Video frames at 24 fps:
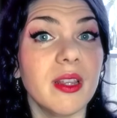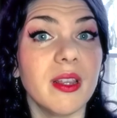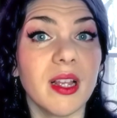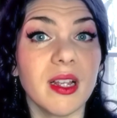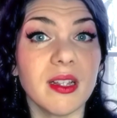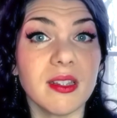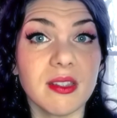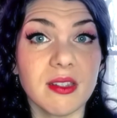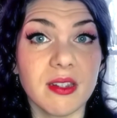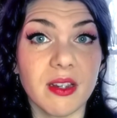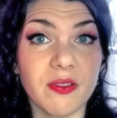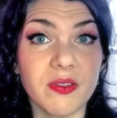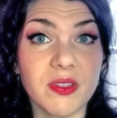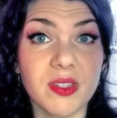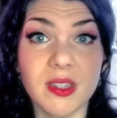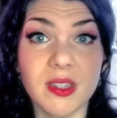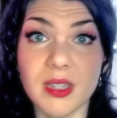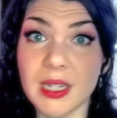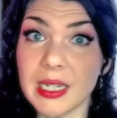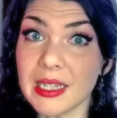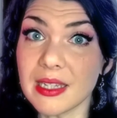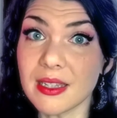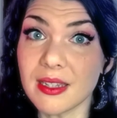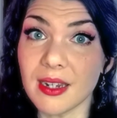That stuff
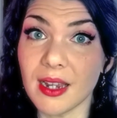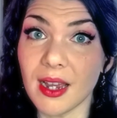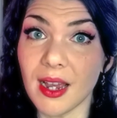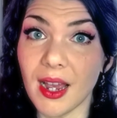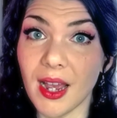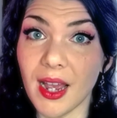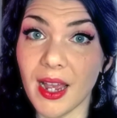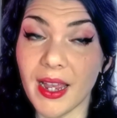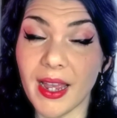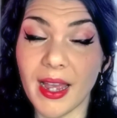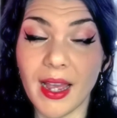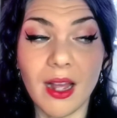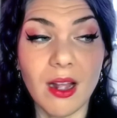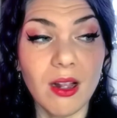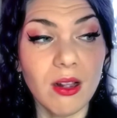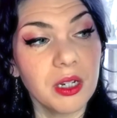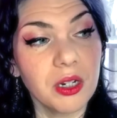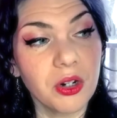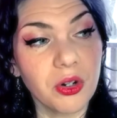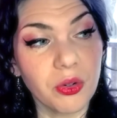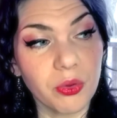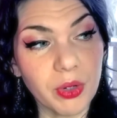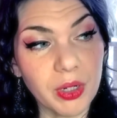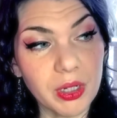stinks to high hell.
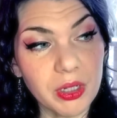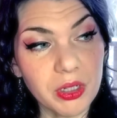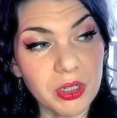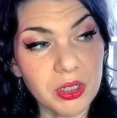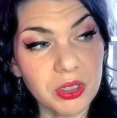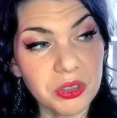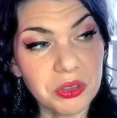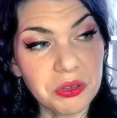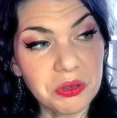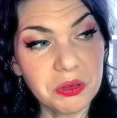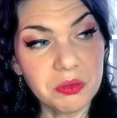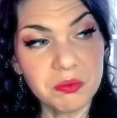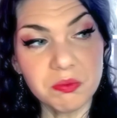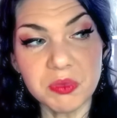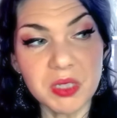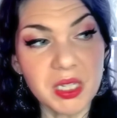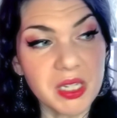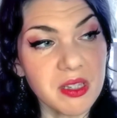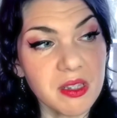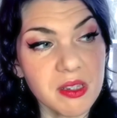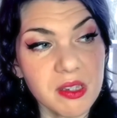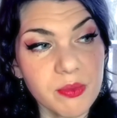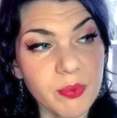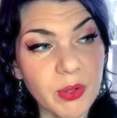Gorilla Glue
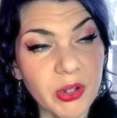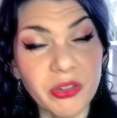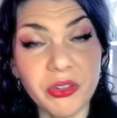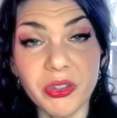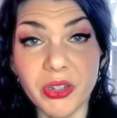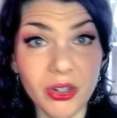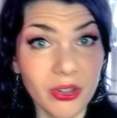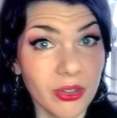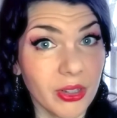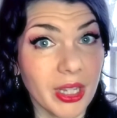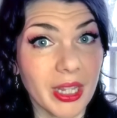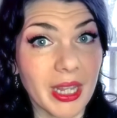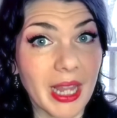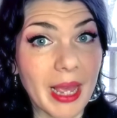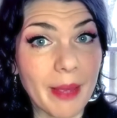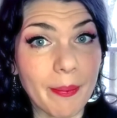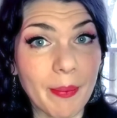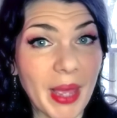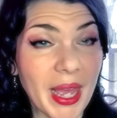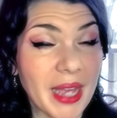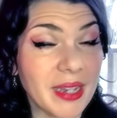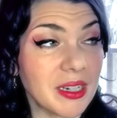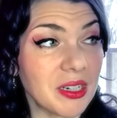doesn't smell nearly that bad.